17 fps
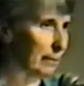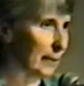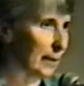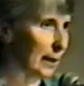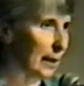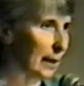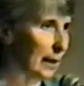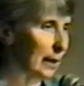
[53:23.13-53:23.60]

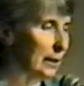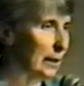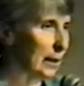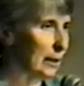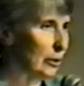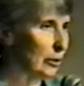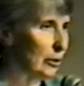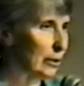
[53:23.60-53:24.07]
A
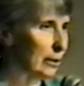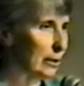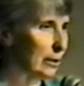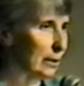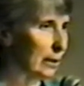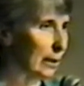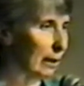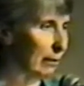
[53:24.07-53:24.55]
danger
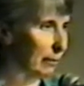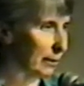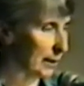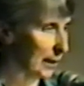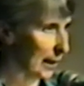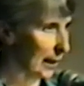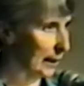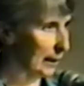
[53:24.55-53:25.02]
of a
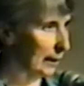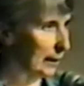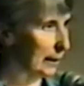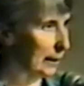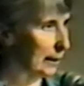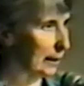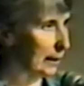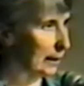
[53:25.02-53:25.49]

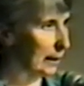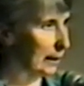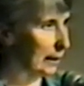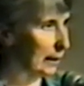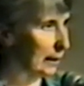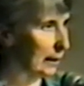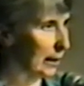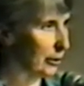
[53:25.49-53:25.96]
tightly
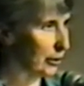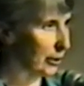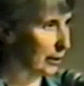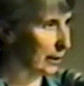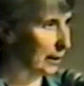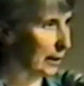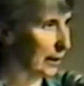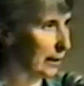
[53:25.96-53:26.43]

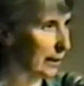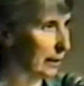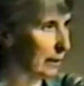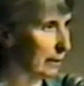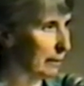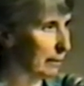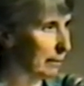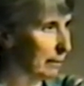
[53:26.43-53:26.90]
legislated,
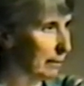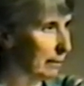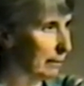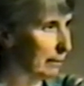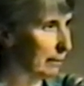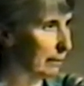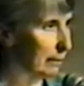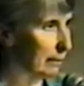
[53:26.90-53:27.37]

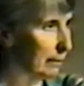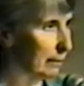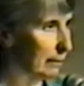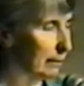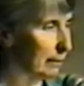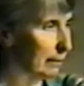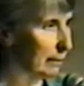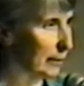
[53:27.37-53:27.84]

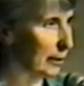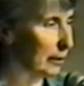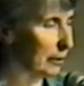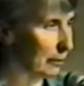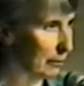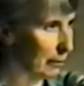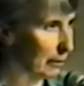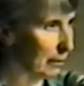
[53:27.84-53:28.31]

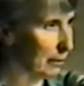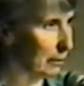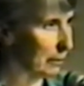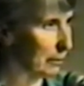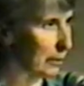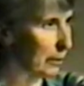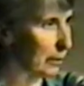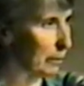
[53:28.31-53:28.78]

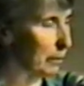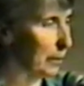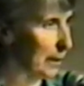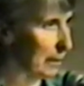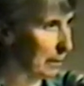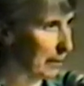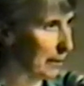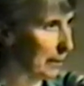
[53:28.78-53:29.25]
controlled people